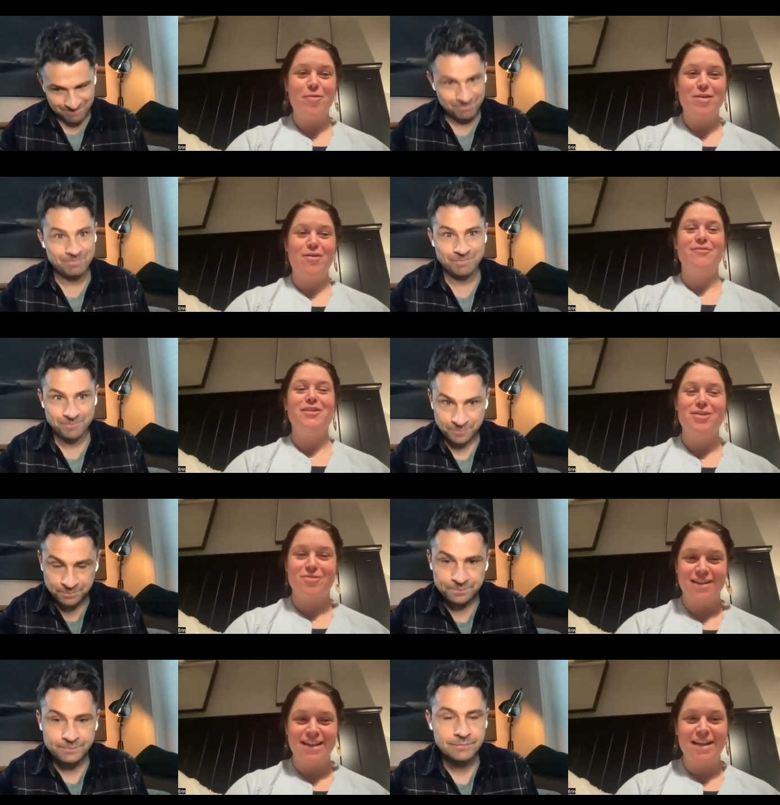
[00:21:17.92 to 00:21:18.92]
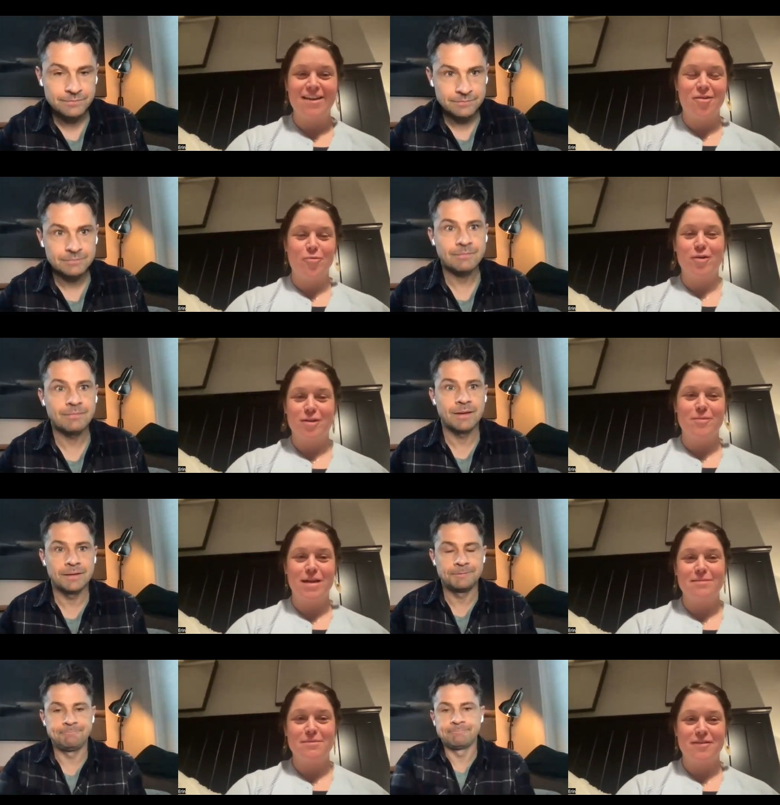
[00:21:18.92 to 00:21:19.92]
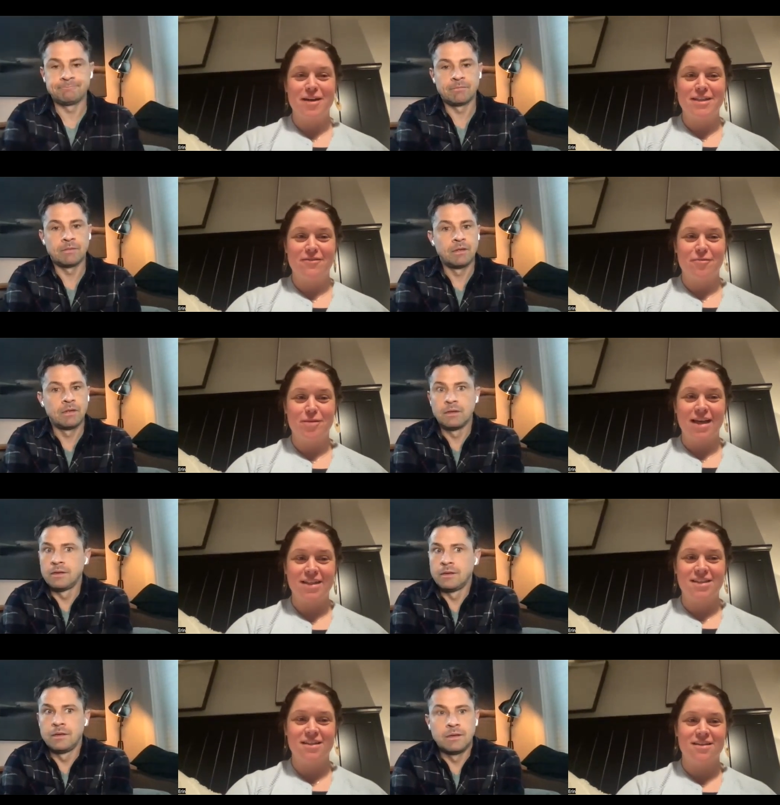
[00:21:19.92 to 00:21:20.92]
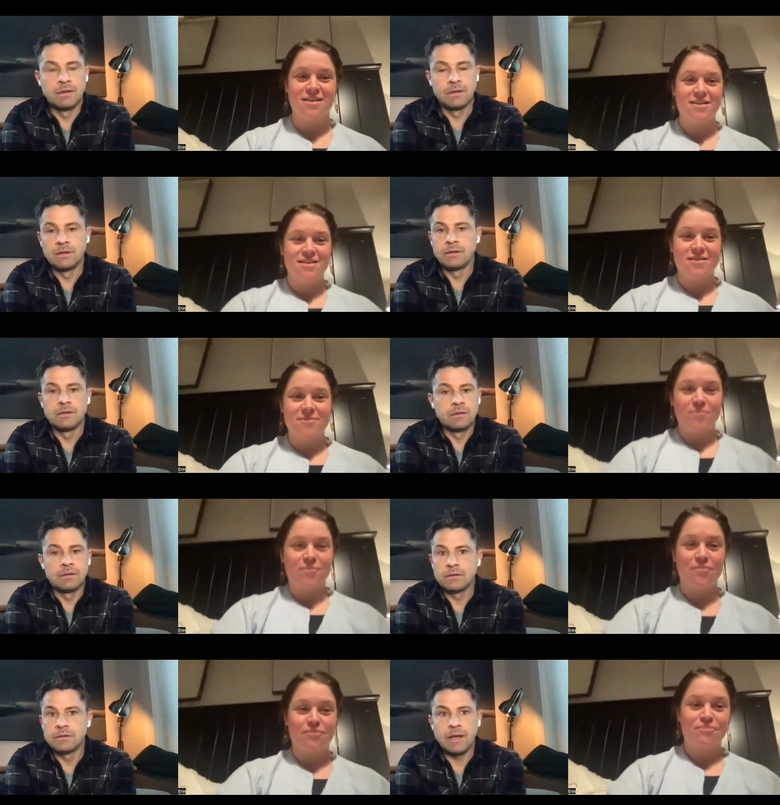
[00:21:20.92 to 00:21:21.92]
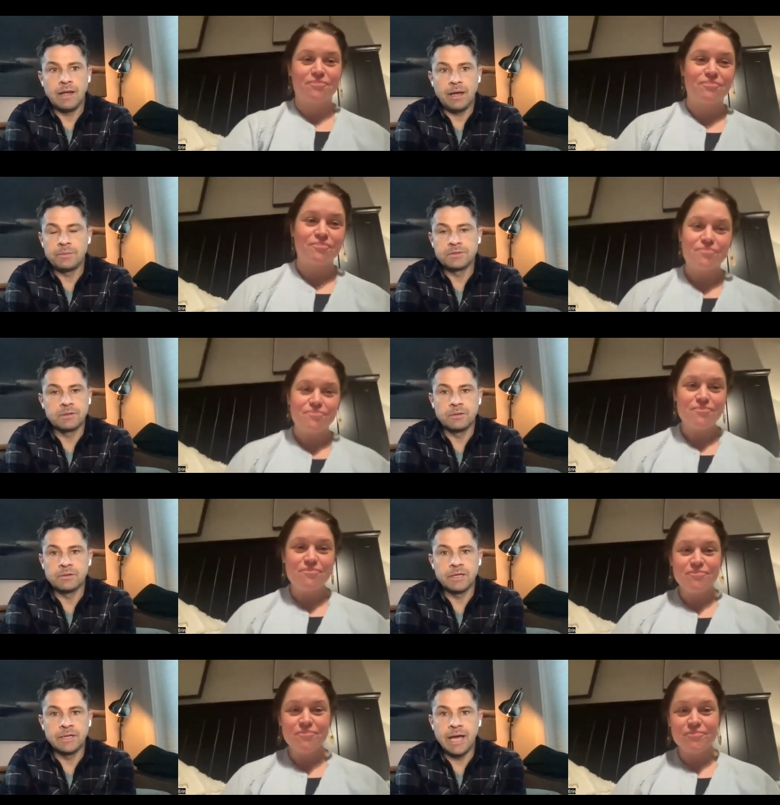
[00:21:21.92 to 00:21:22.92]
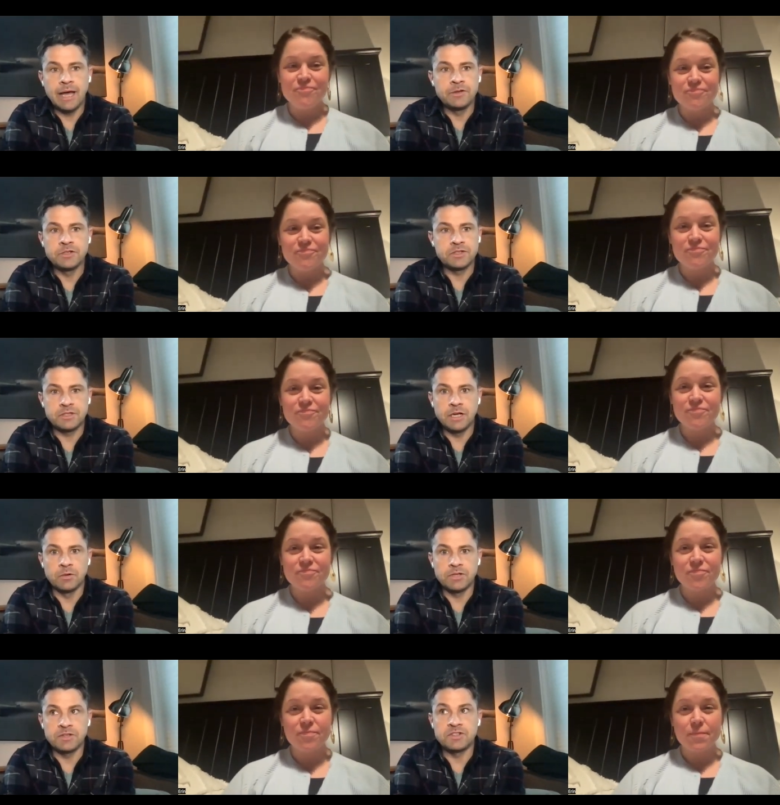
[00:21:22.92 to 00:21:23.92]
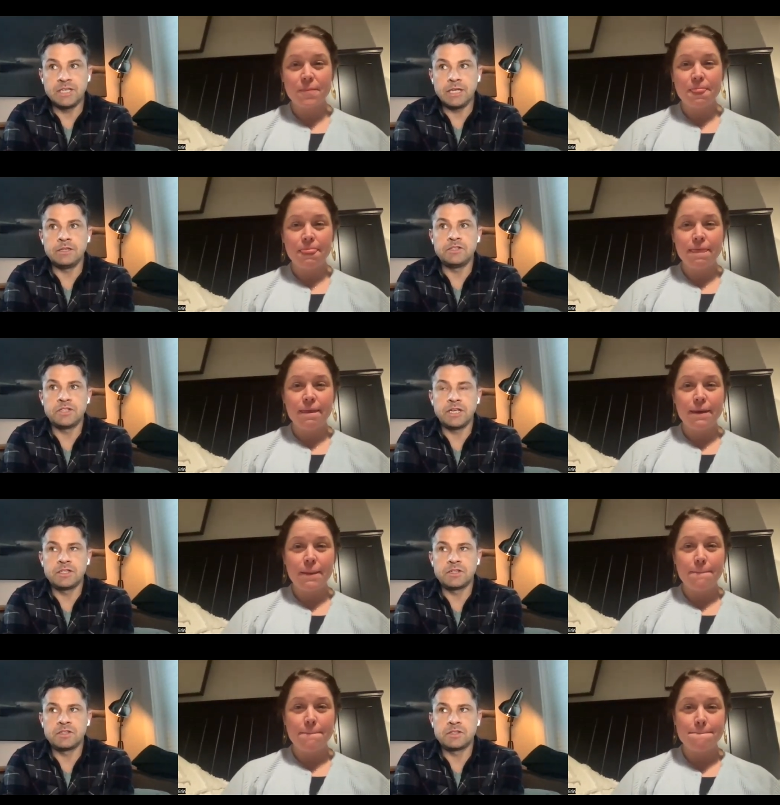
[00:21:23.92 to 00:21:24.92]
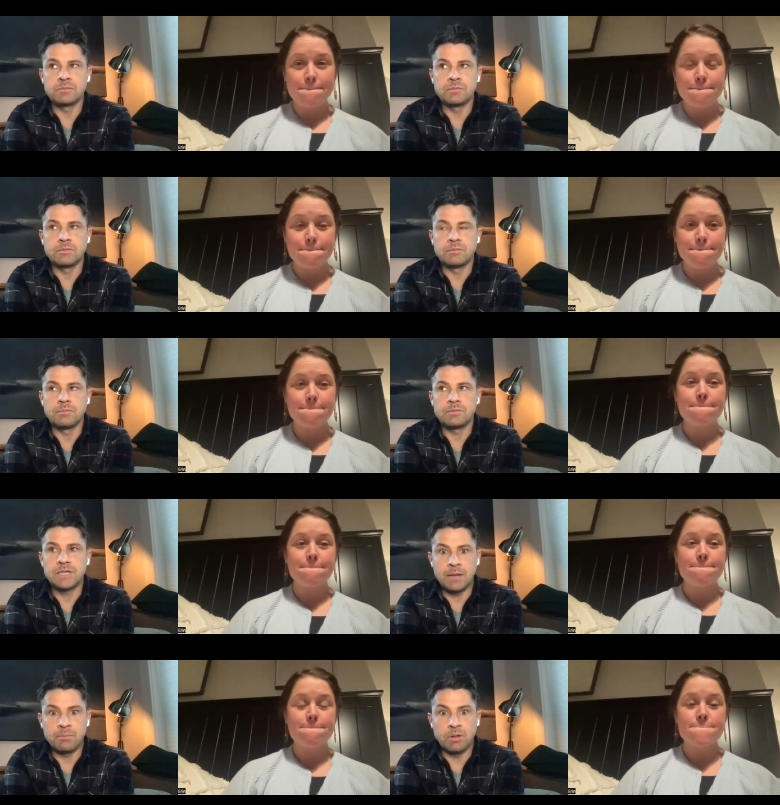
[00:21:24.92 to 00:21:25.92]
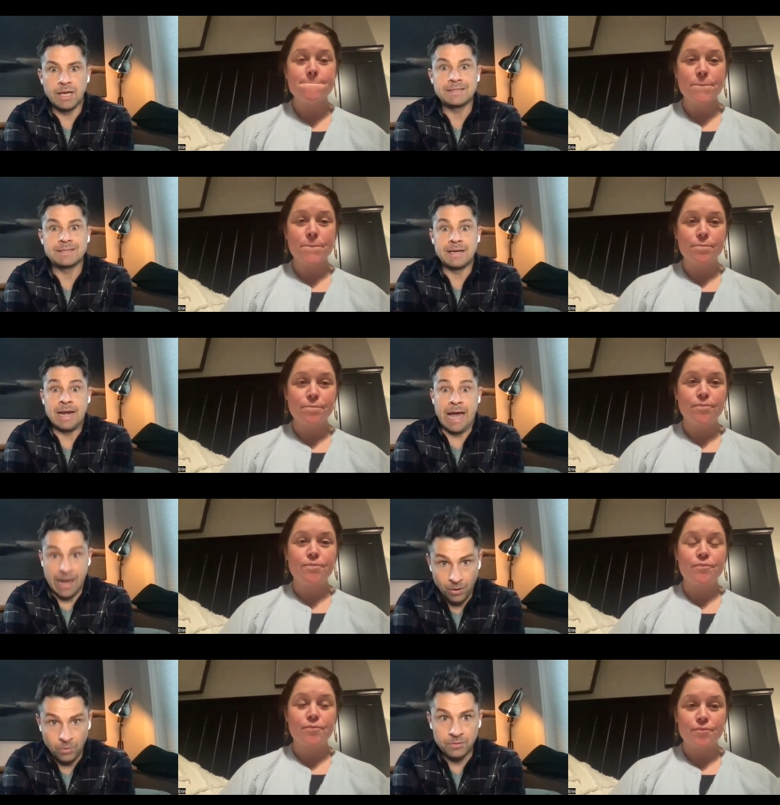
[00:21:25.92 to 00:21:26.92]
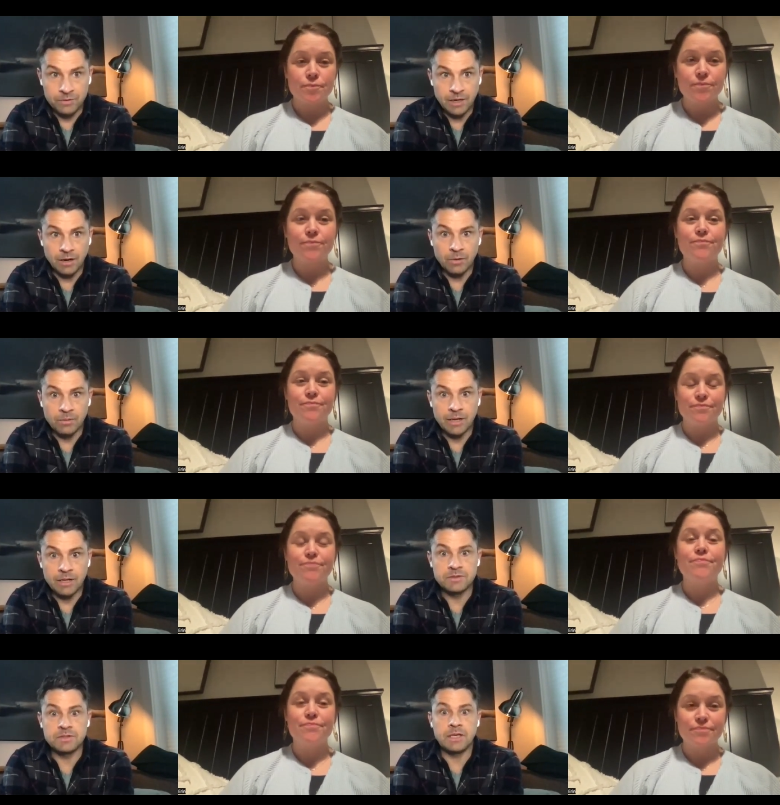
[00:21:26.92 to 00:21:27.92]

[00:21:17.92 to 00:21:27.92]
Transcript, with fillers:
Speaker 1: and when you have children, then the world becomes a very different place. Mm-hmm.
Speaker 2: Absolutely. Yeah. And just, you know, and seeing these changes take place now, you know, and